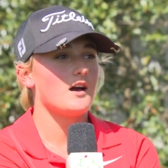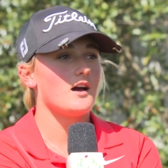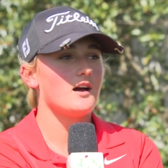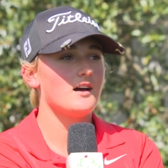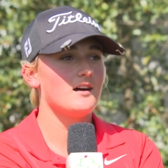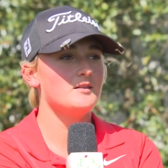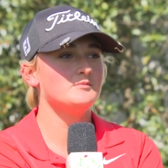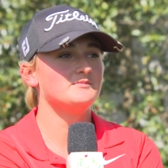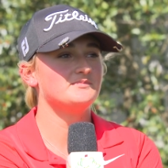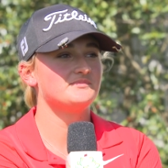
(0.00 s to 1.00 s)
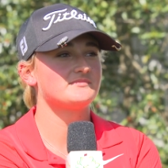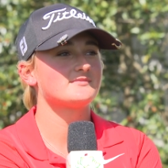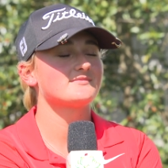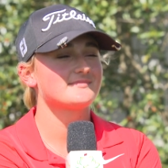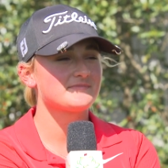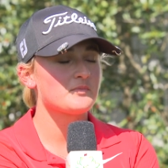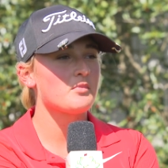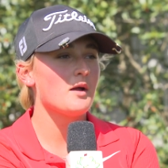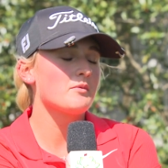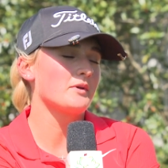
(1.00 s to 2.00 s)
Um,
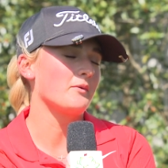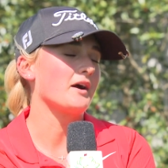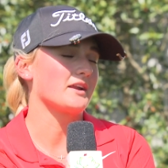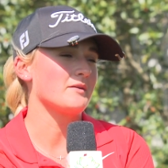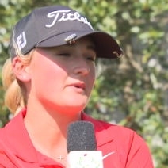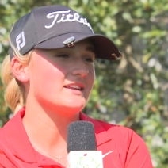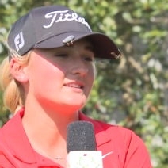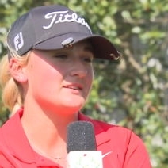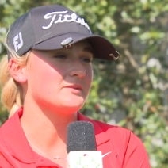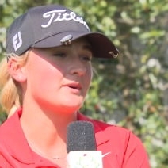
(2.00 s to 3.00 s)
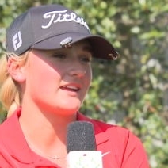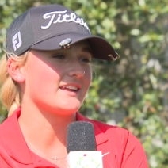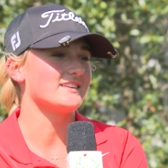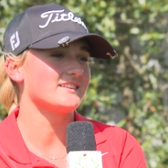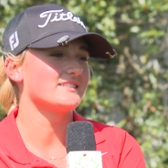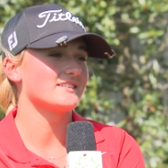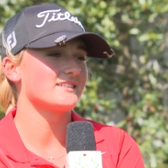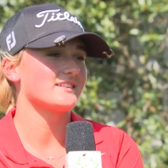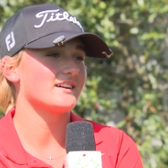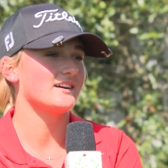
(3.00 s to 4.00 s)
probably walking up 18 with my dad.
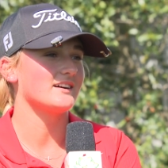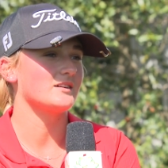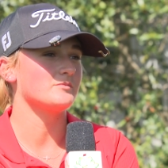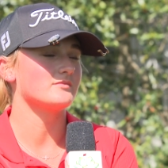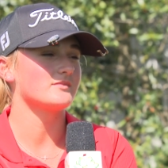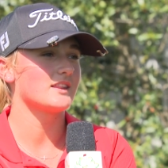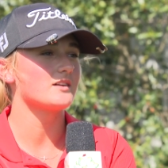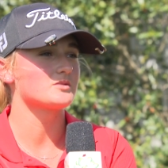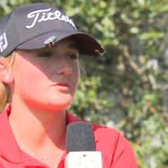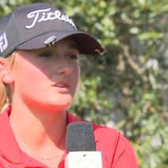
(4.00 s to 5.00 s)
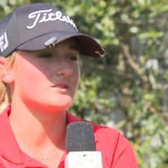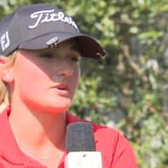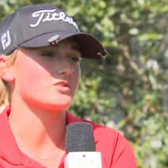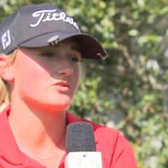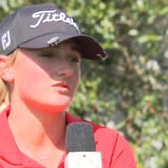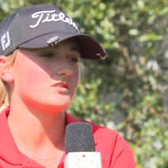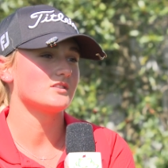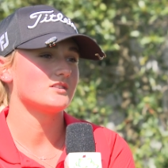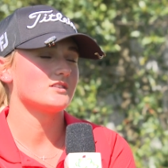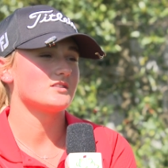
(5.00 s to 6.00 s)
Um, that was really special,
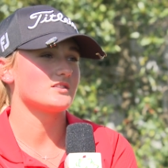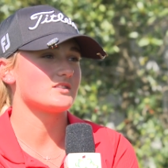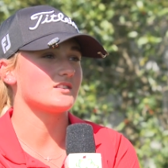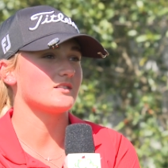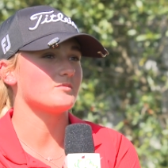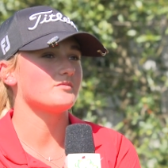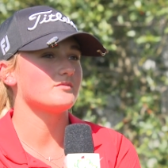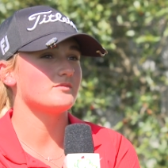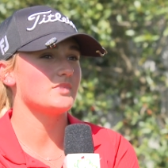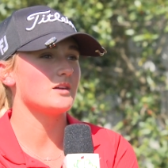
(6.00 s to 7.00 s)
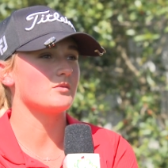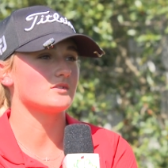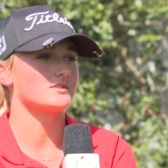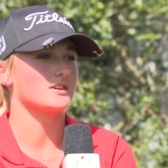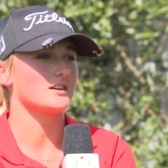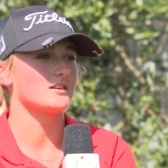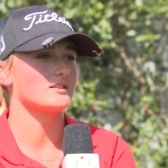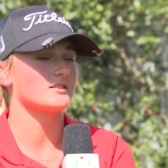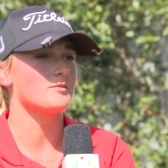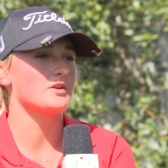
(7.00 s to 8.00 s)
just to be able to.
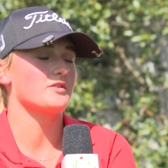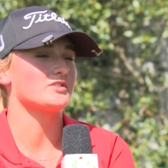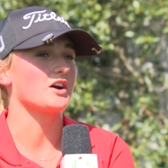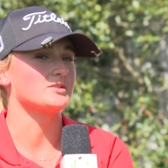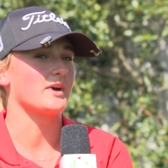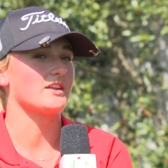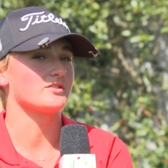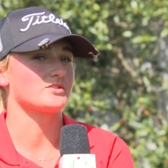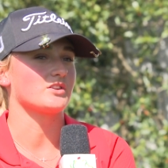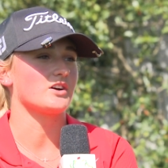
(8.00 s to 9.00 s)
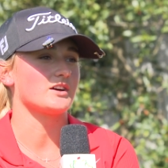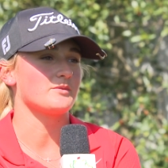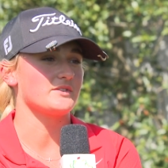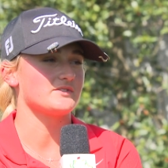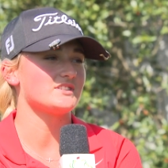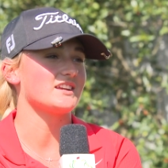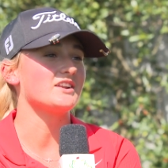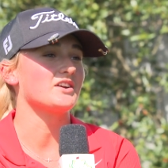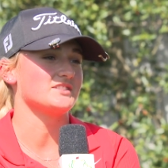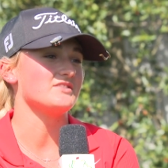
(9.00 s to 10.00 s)
I mean, we've talked about it for so long and we've seen it
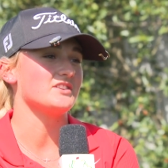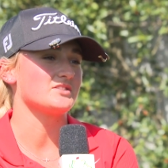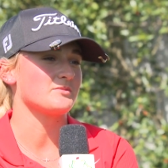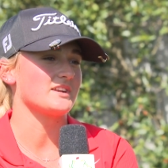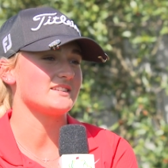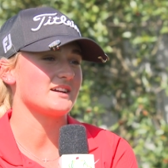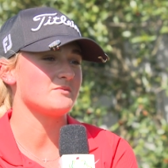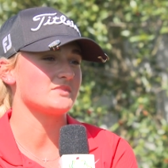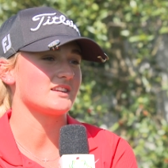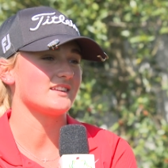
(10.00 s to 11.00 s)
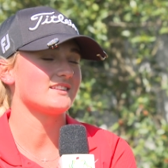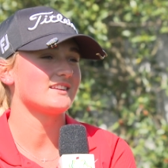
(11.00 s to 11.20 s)
on TV so many times that